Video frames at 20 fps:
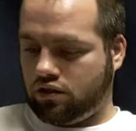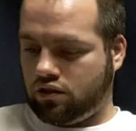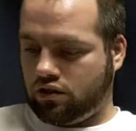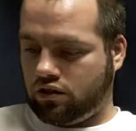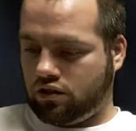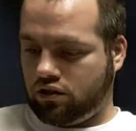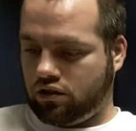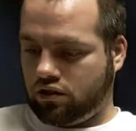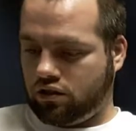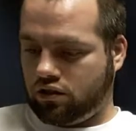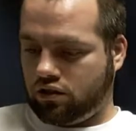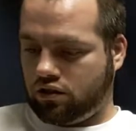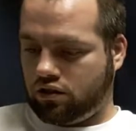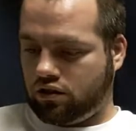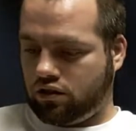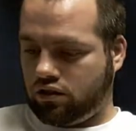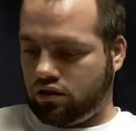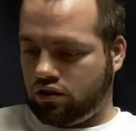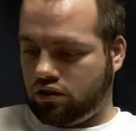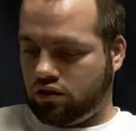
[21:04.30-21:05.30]

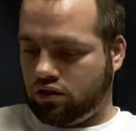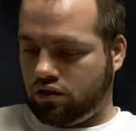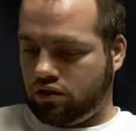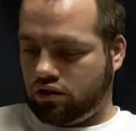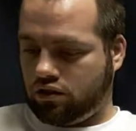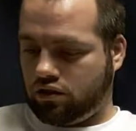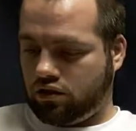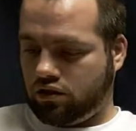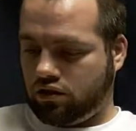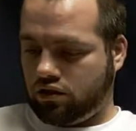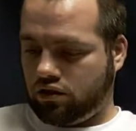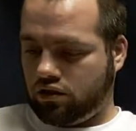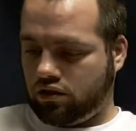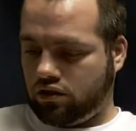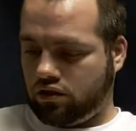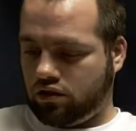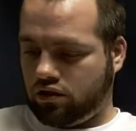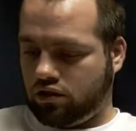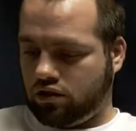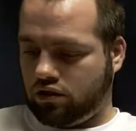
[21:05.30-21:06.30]

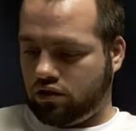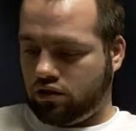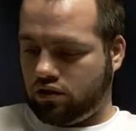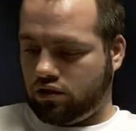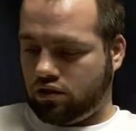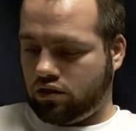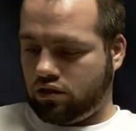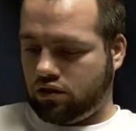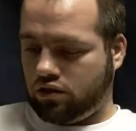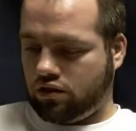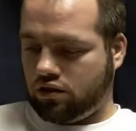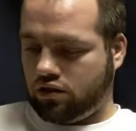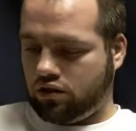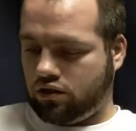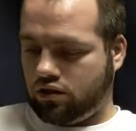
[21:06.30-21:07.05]
No words are spoken by the person on screen.